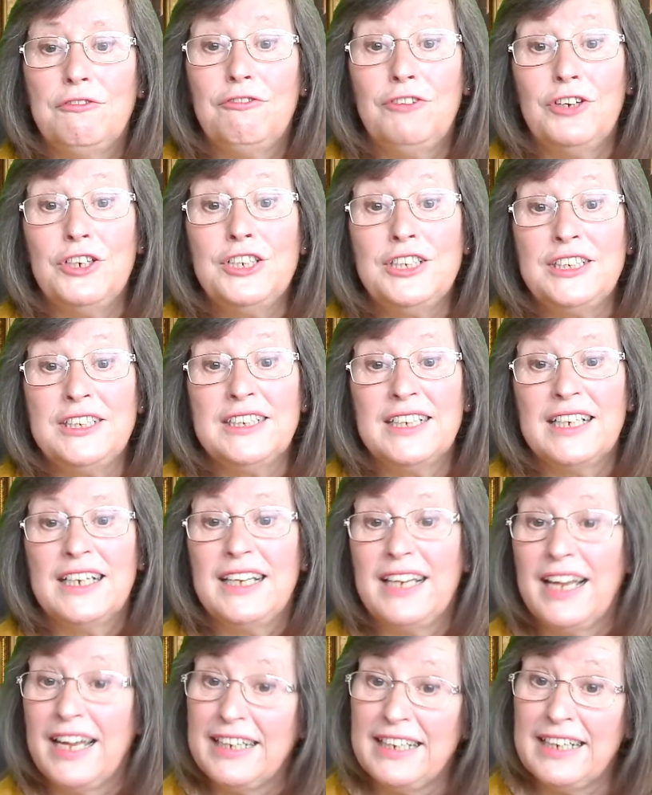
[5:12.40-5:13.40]
first
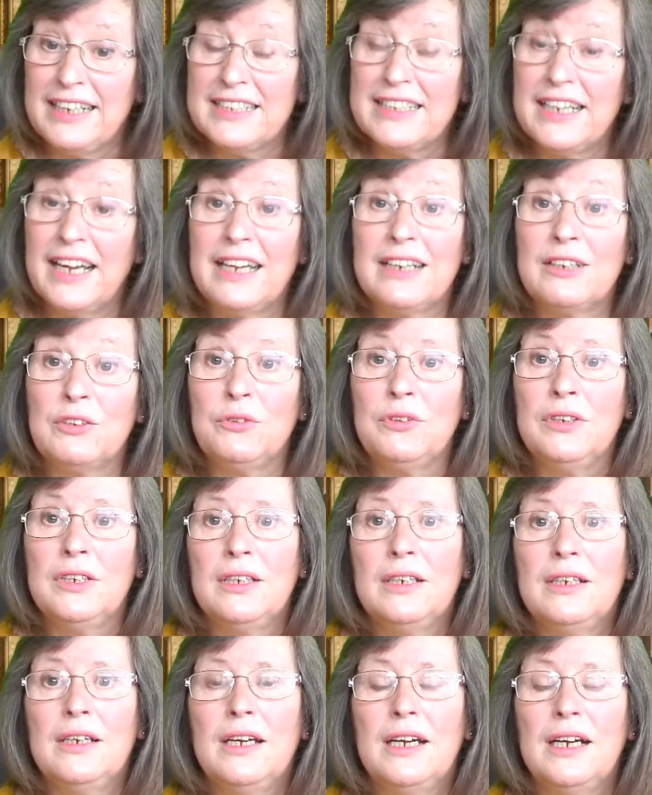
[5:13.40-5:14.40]
laying down,
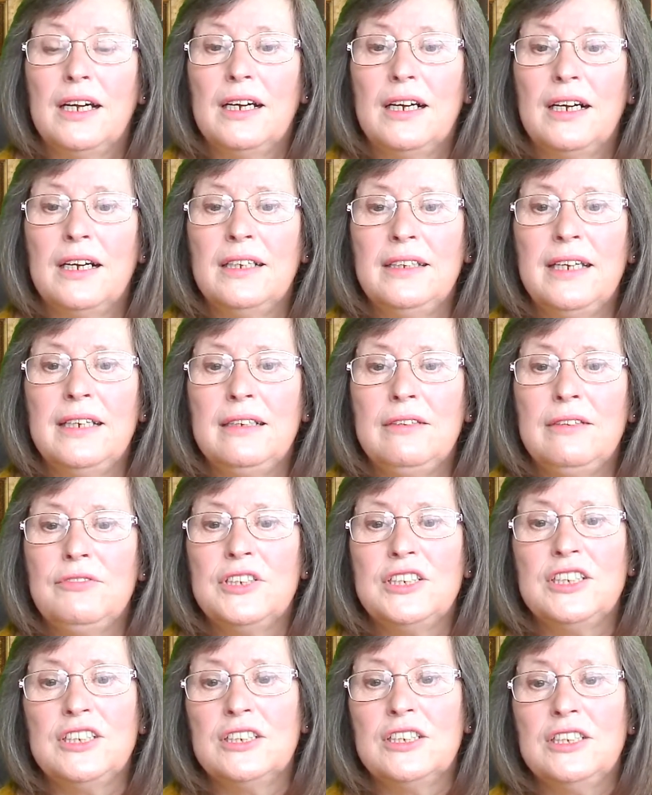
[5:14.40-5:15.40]
and then in
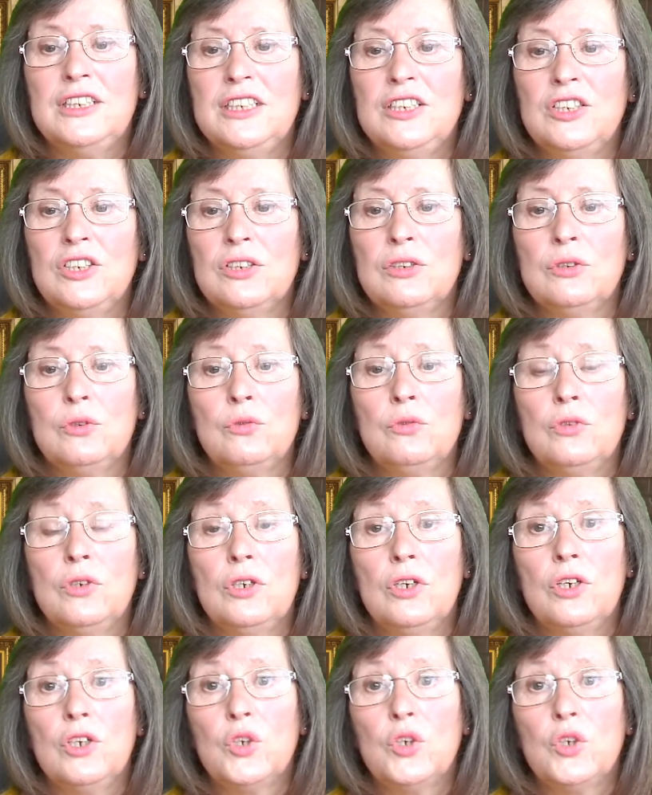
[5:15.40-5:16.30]
verse 32,